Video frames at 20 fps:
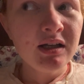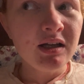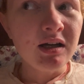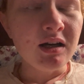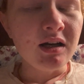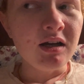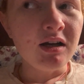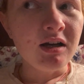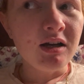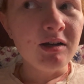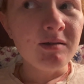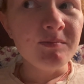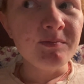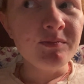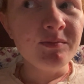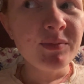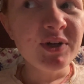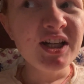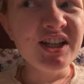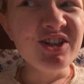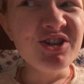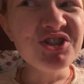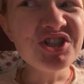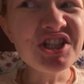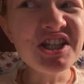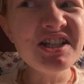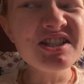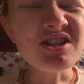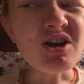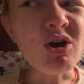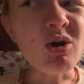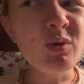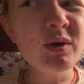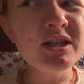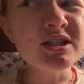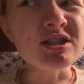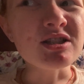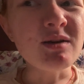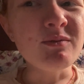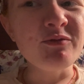But it usually is
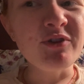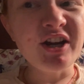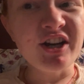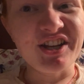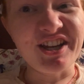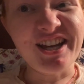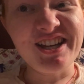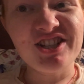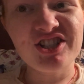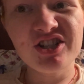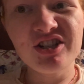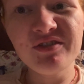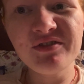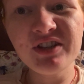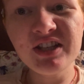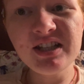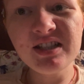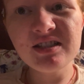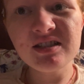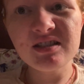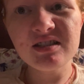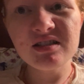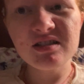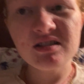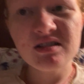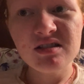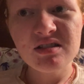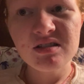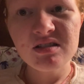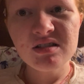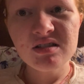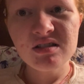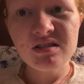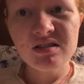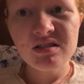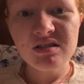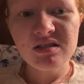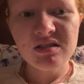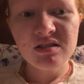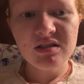always some variation of this.
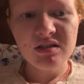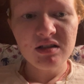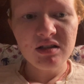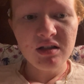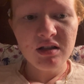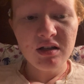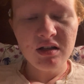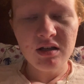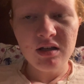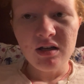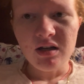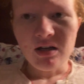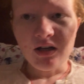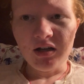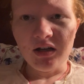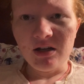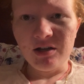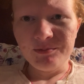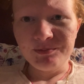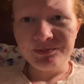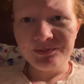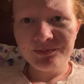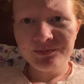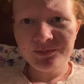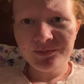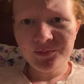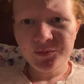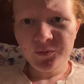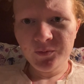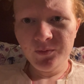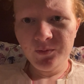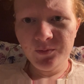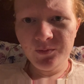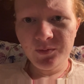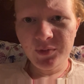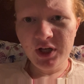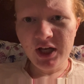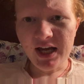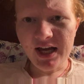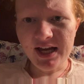
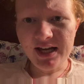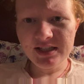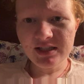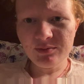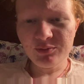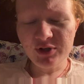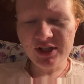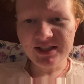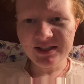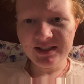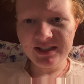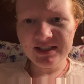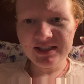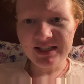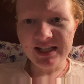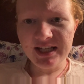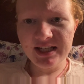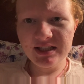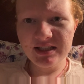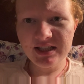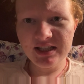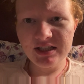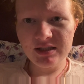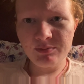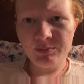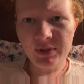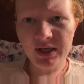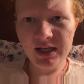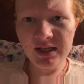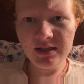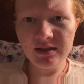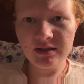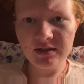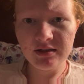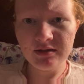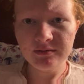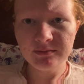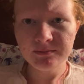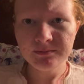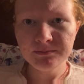But as it presently stands, it's pink.
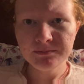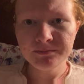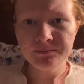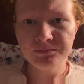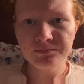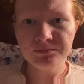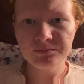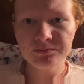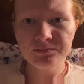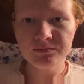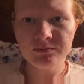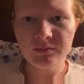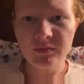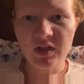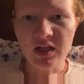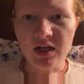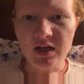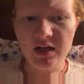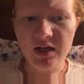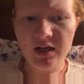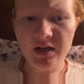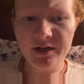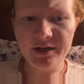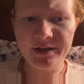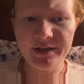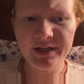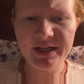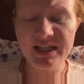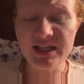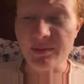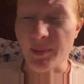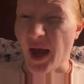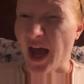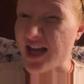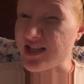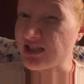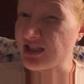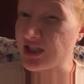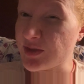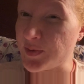In the
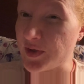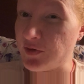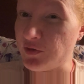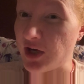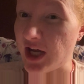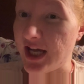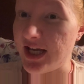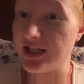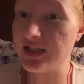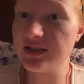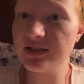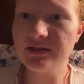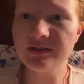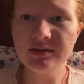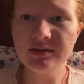past, it's been red.